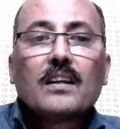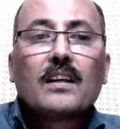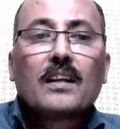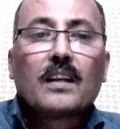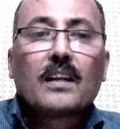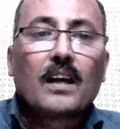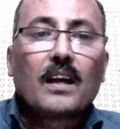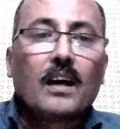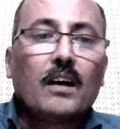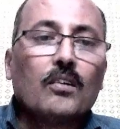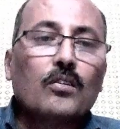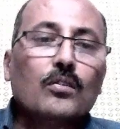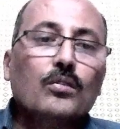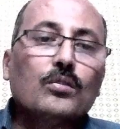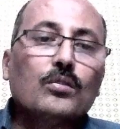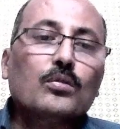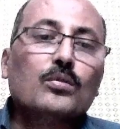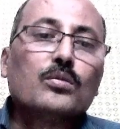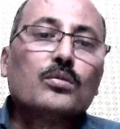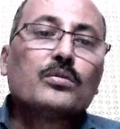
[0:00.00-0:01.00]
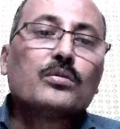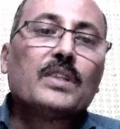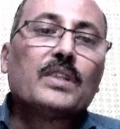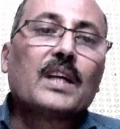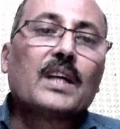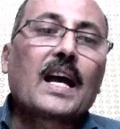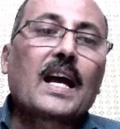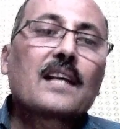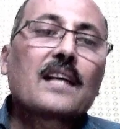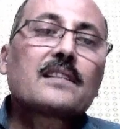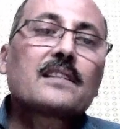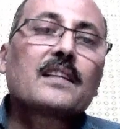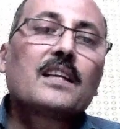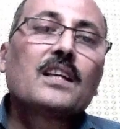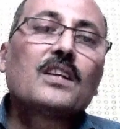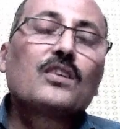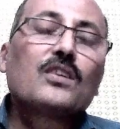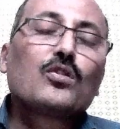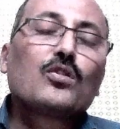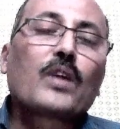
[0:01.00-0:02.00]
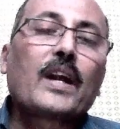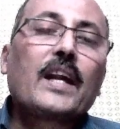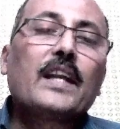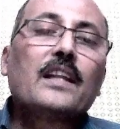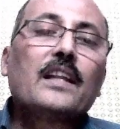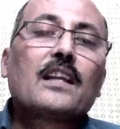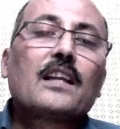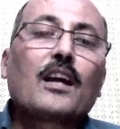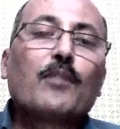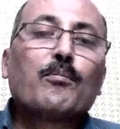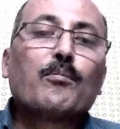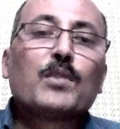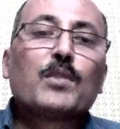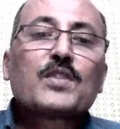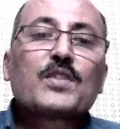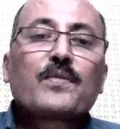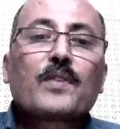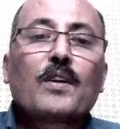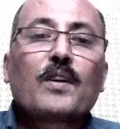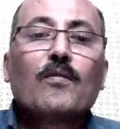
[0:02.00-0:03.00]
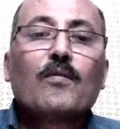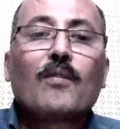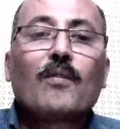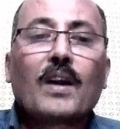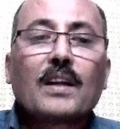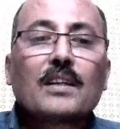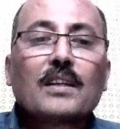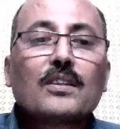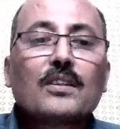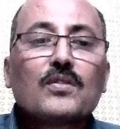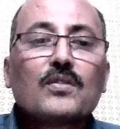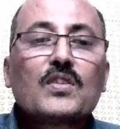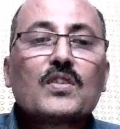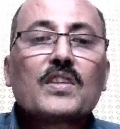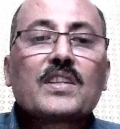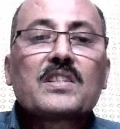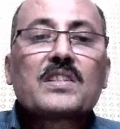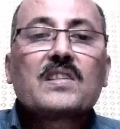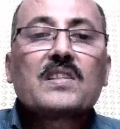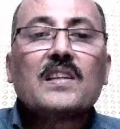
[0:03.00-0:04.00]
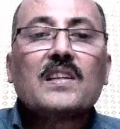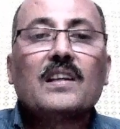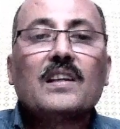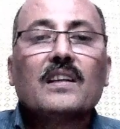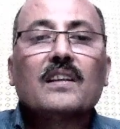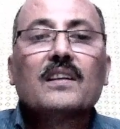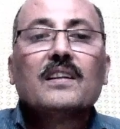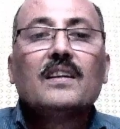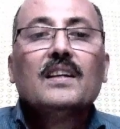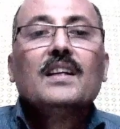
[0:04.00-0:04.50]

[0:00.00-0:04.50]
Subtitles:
Now they're asking to write the numbers from 1 to 16.